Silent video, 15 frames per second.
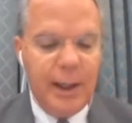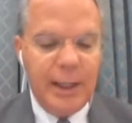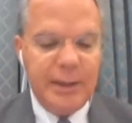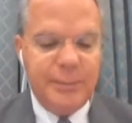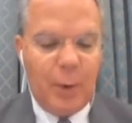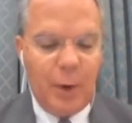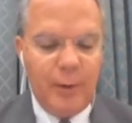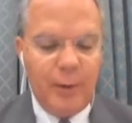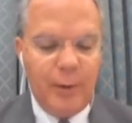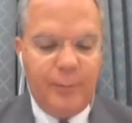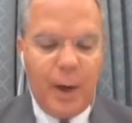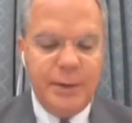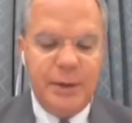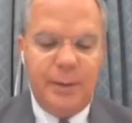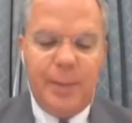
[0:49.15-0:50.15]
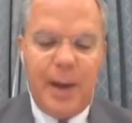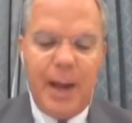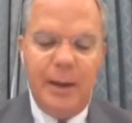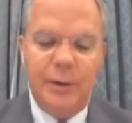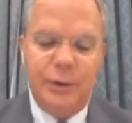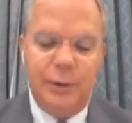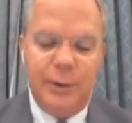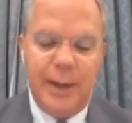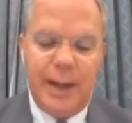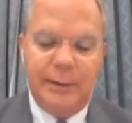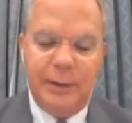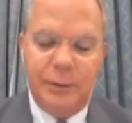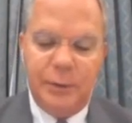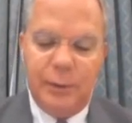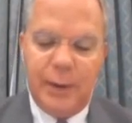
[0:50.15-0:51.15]
as part of Project BioShield
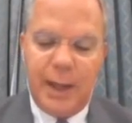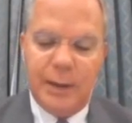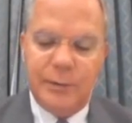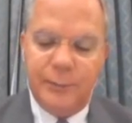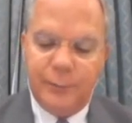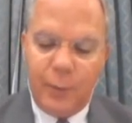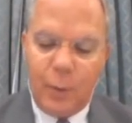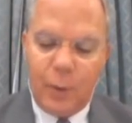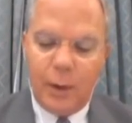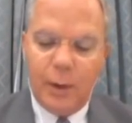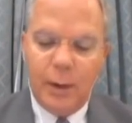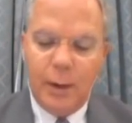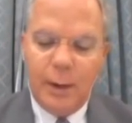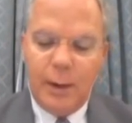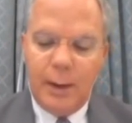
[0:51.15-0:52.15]
Act in 2004,